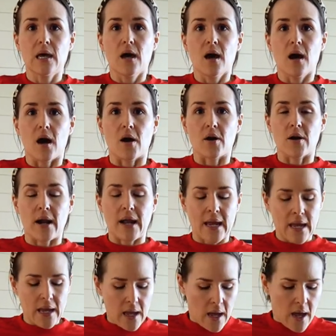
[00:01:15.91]
all
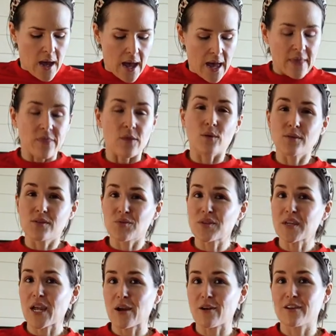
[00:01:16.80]
right? And those are
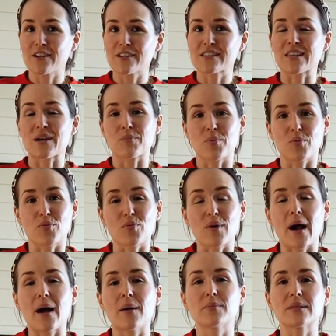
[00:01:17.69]
the areas that
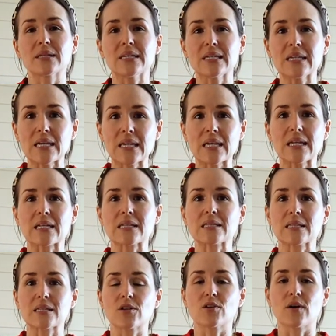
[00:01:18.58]
probably need a
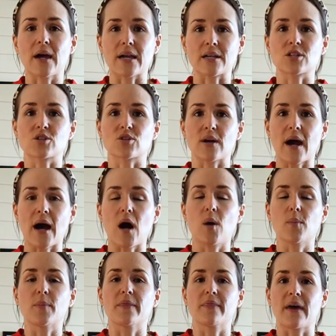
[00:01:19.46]
little extra
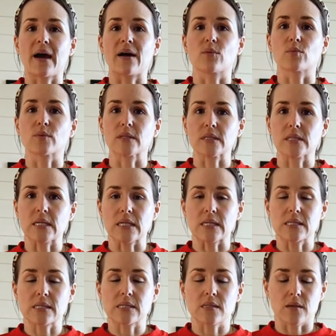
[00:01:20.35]
help in that
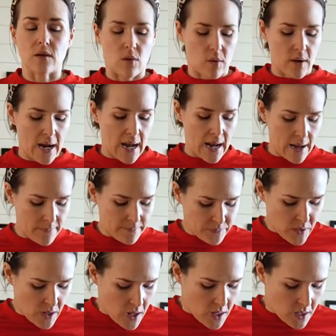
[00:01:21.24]
release,
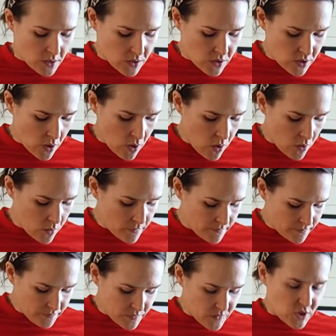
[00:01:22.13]
okay?
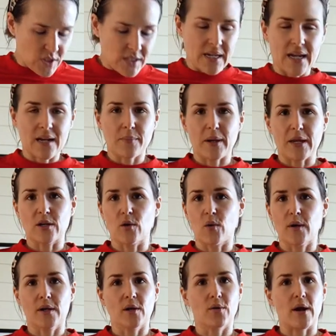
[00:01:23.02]
So just kind of by
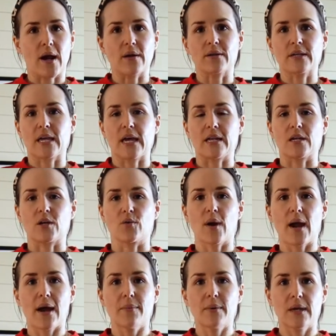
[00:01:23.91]
going around again and
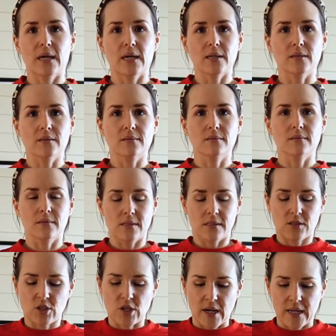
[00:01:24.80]
grabbing,
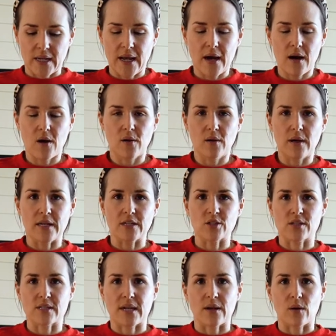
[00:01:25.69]
check it out, and
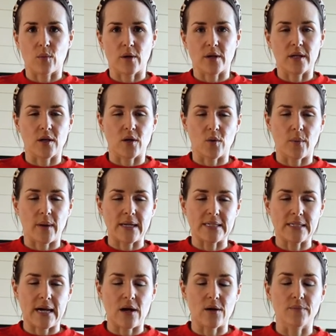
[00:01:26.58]
just kind of working your way
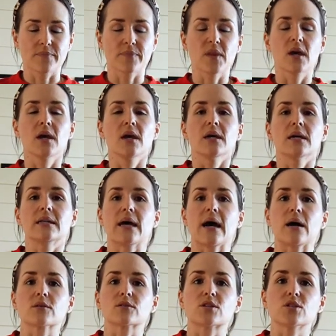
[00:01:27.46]
down.
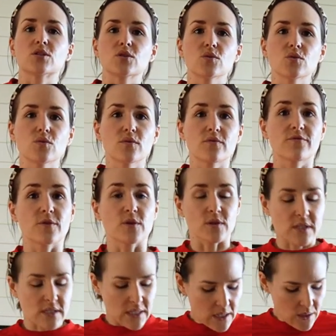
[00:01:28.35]
Now to do full
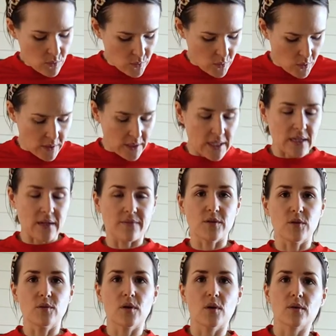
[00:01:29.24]
skin rolling, and if
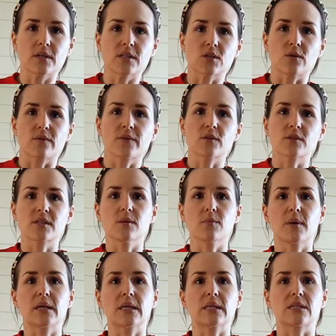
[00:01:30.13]
you notice, so if you're
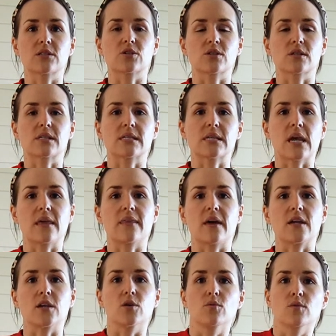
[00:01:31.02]
somebody, let's just say
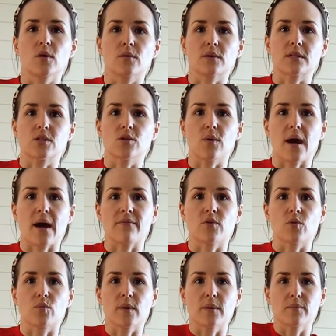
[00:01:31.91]
that you notice you have
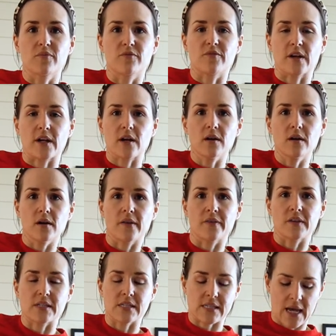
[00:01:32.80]
a rib flare on
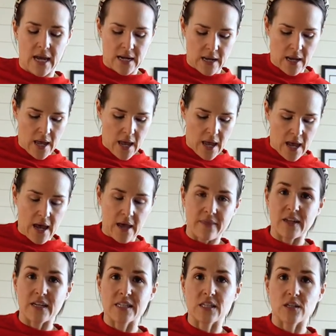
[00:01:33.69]
this side, and
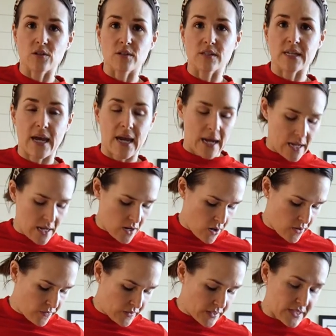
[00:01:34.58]
then it's a little tight
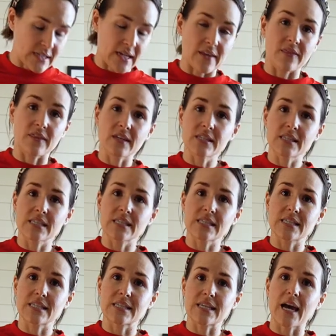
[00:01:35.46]
on this side. This is
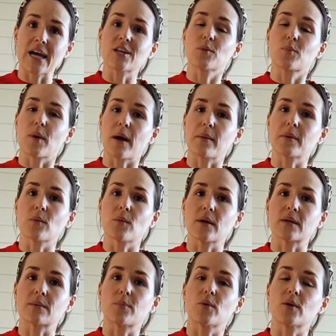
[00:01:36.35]
the side you probably
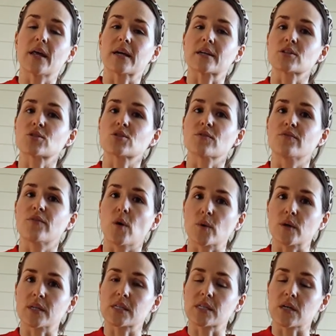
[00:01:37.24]
want to put extra
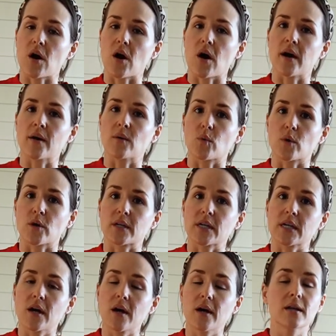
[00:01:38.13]
focus on
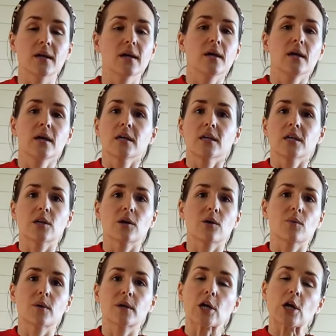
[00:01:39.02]
working on. You know,
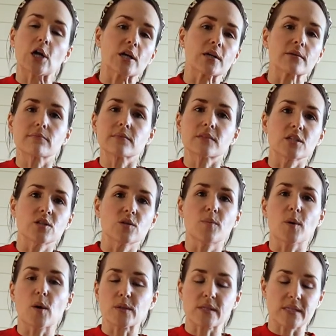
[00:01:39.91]
it wouldn't hurt to do
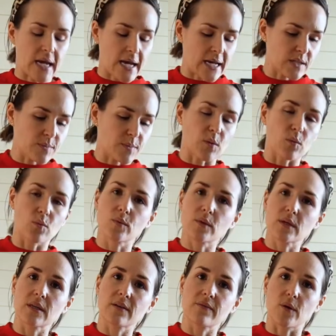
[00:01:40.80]
both sides, but
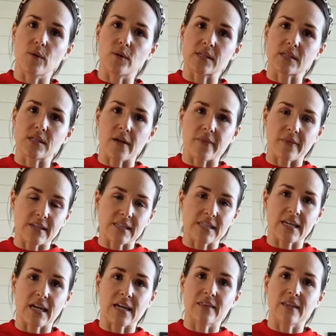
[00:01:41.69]
really focus on this
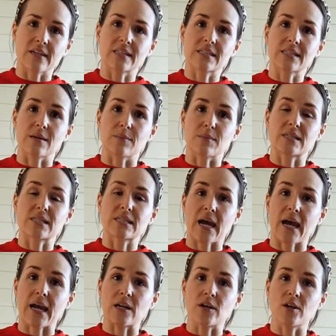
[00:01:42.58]
side that seems
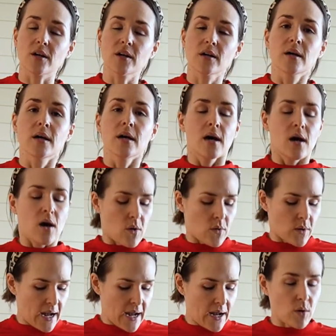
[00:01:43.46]
tighter,
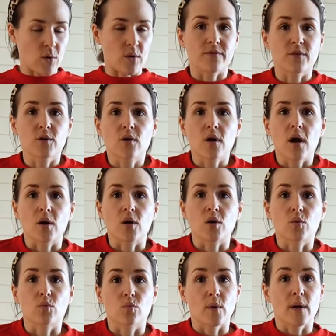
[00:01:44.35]
okay? Or if you're a
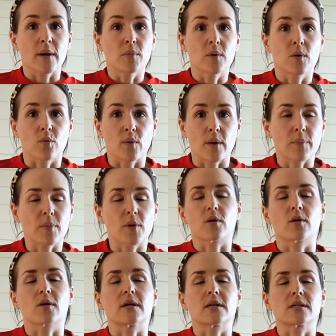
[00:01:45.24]
rib gripper,
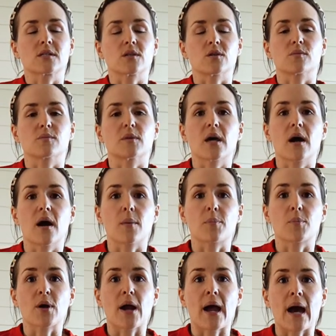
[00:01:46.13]
or
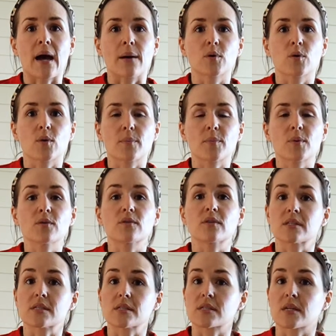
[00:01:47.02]
upper ab gripper,
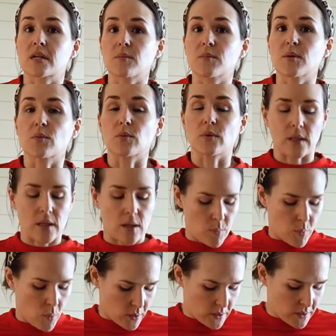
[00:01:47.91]
this is going to be really
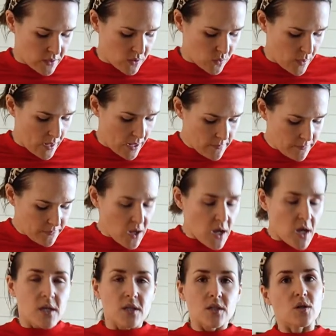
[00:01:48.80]
important as well.
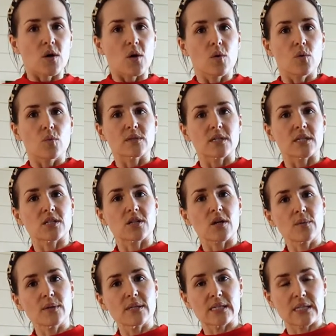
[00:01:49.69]
So to
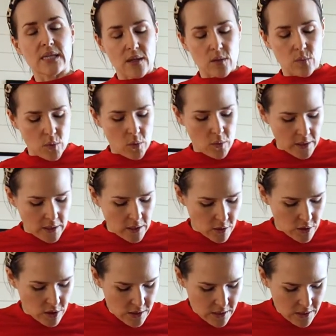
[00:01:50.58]
start with skin rolling,
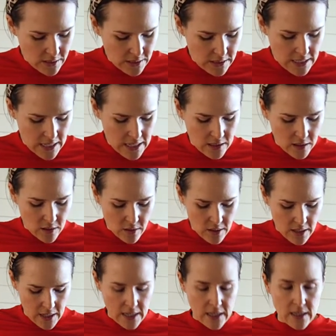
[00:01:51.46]
you're just going to take your
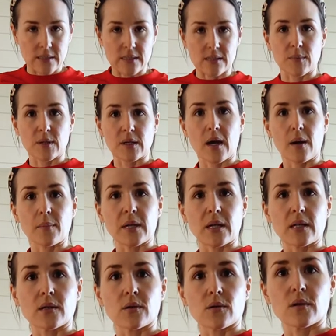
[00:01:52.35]
hands. I'm going to come in
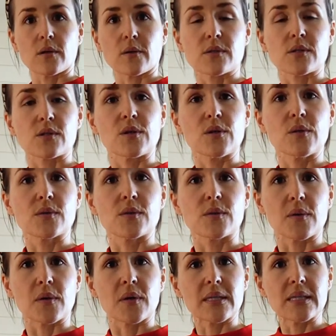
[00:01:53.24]
a little closer to you so
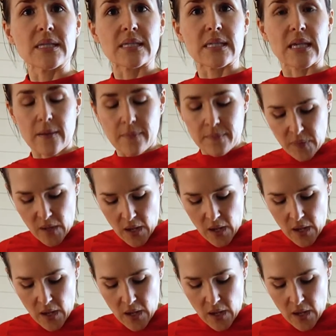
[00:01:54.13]
you can see,